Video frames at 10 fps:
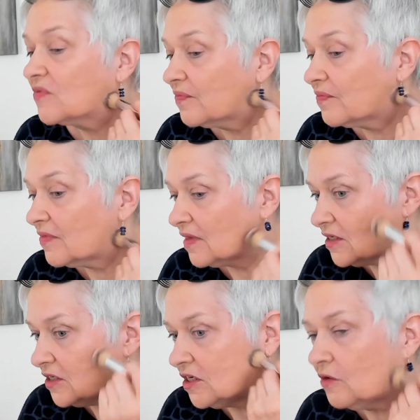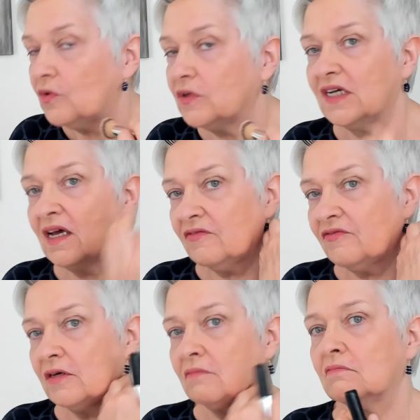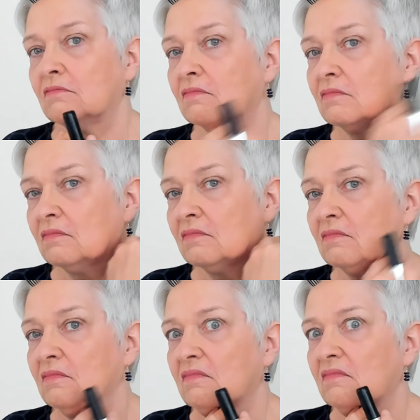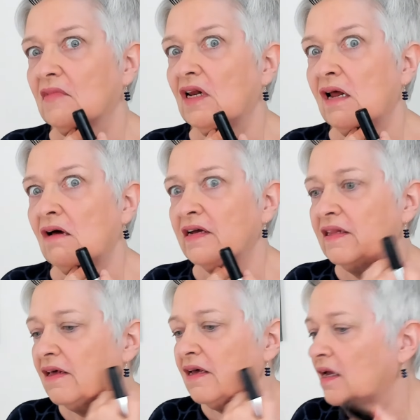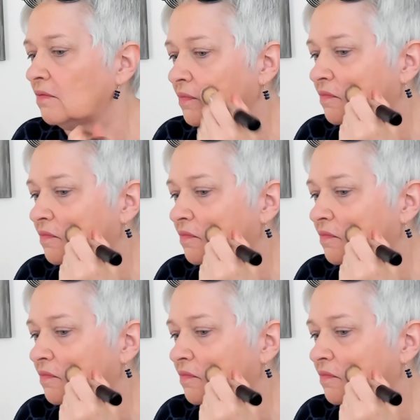You don't want to have a line there.